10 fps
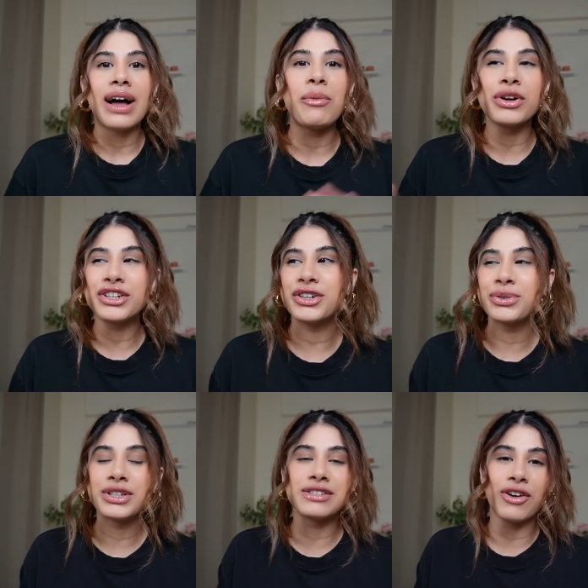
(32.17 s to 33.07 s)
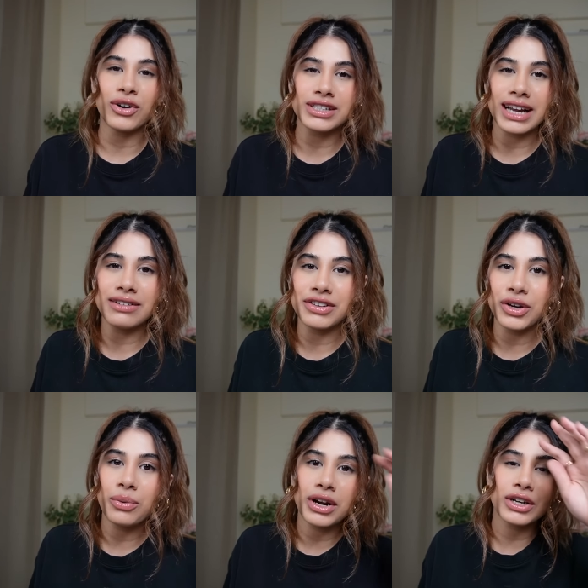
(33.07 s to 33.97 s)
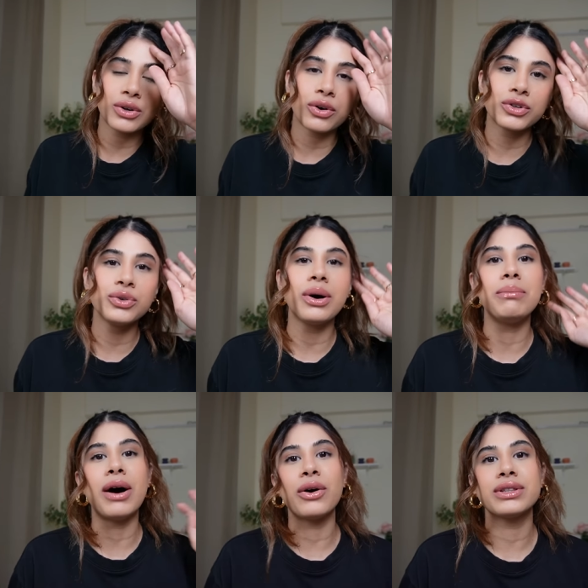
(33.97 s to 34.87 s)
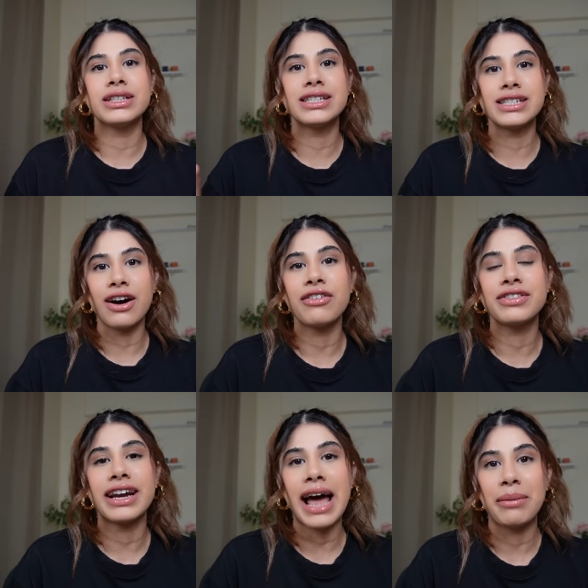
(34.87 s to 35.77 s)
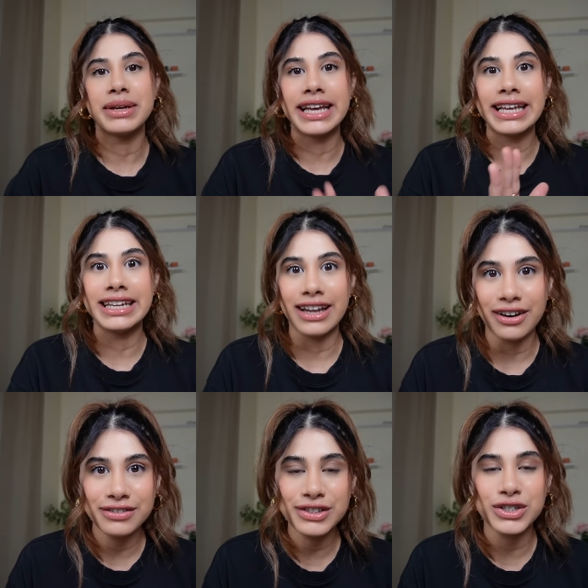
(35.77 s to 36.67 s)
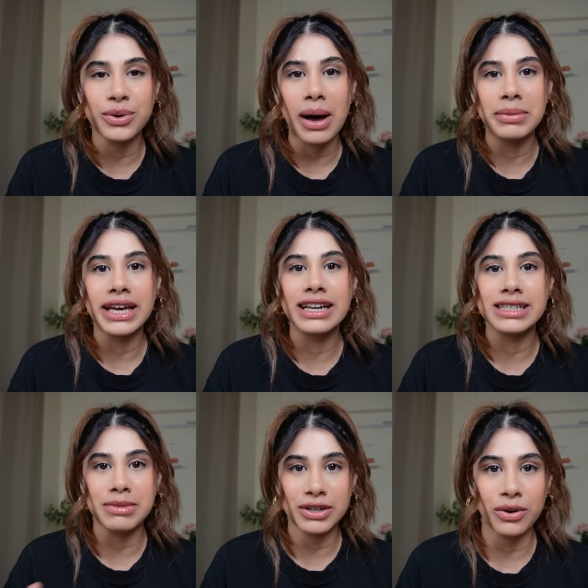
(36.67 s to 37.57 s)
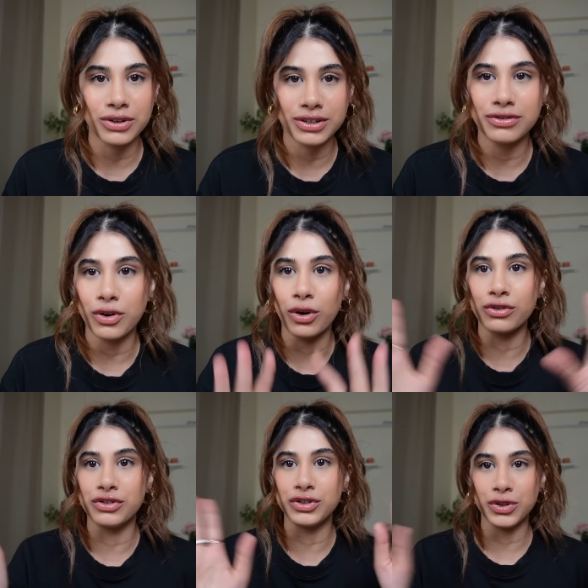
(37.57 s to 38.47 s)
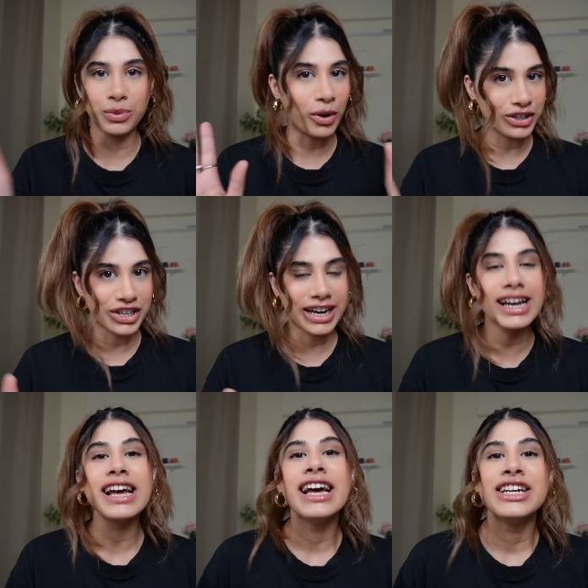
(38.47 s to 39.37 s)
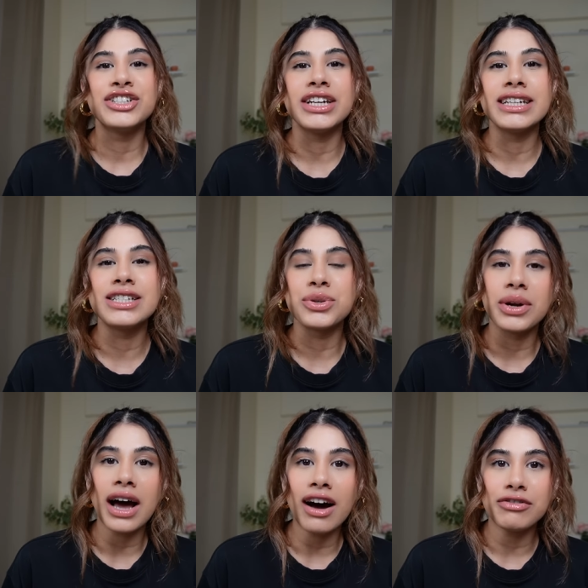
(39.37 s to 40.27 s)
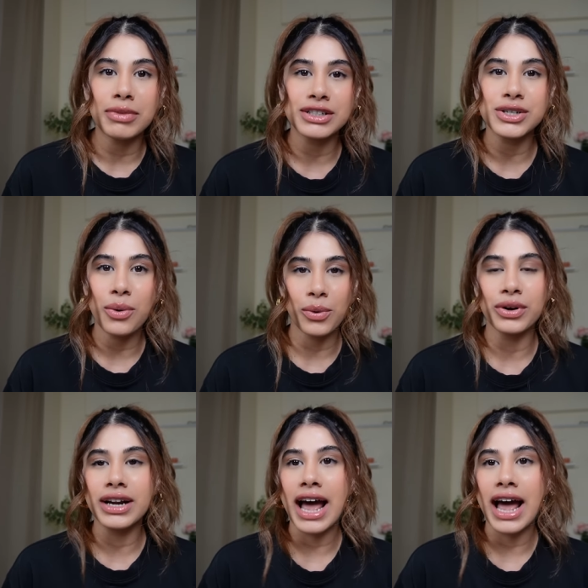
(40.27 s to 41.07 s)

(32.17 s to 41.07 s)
I wanted to do this vlog style video where I talk to you about the stuff that Abigail loves so Abigail is my daughter for all of you new watching she is two and a half months old